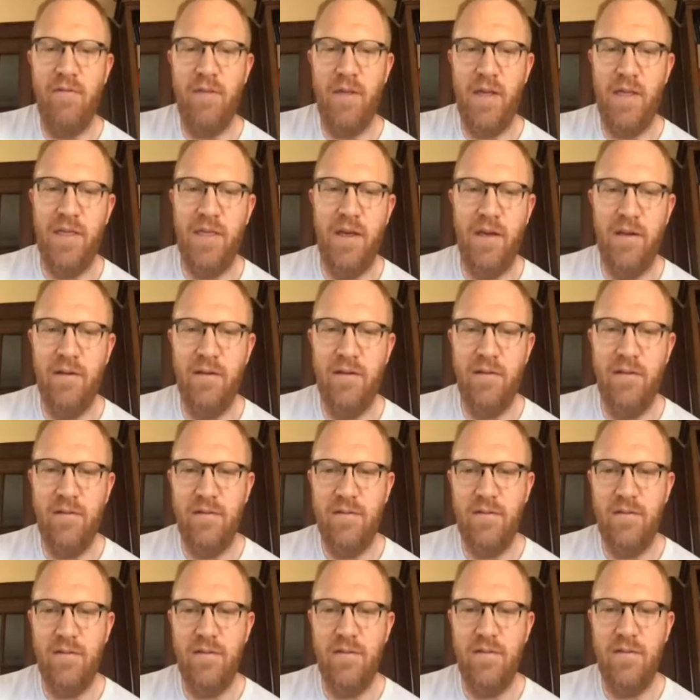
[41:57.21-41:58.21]
the thing
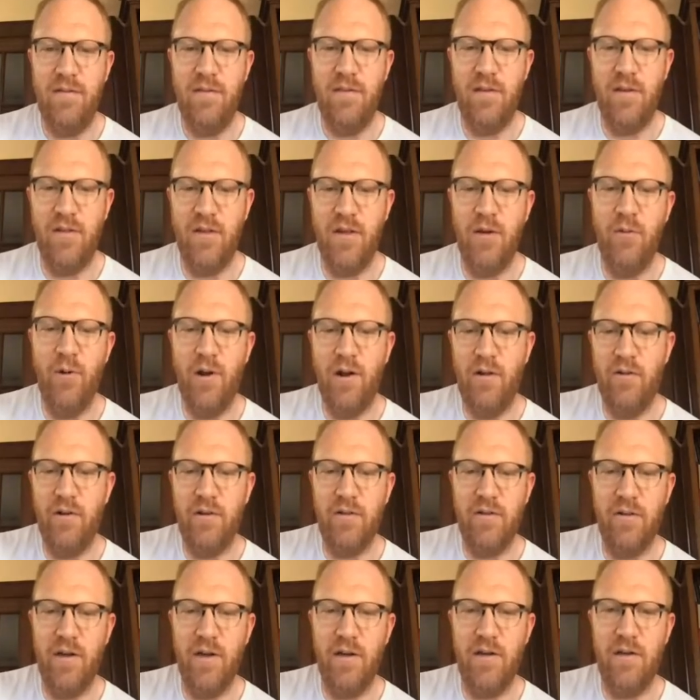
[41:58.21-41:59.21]
to see what it
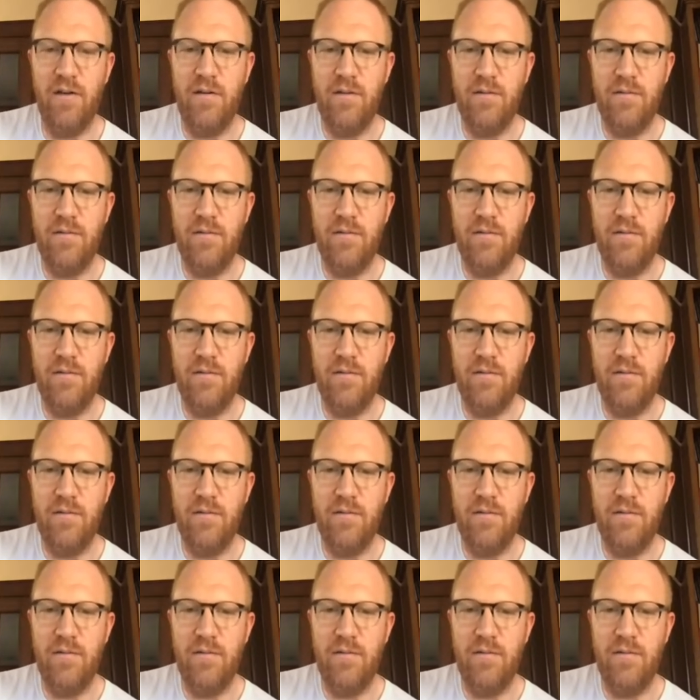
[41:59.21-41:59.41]
looks like.